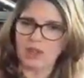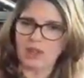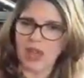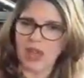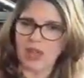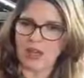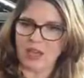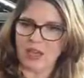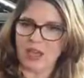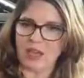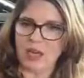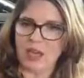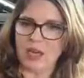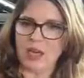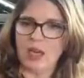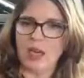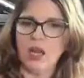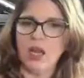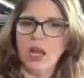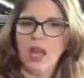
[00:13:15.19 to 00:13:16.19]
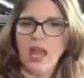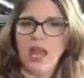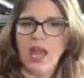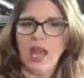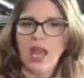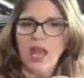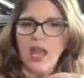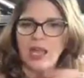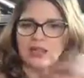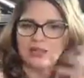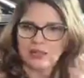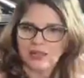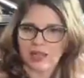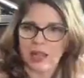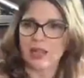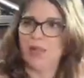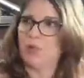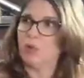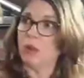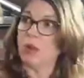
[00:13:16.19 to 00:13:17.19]
that year and
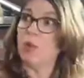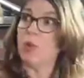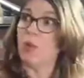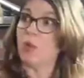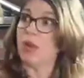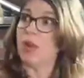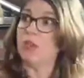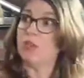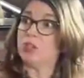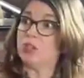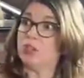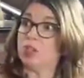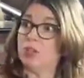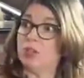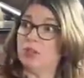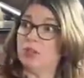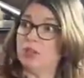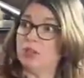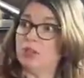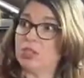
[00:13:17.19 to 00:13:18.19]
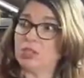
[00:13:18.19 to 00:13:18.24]
celebrate what I've achieved.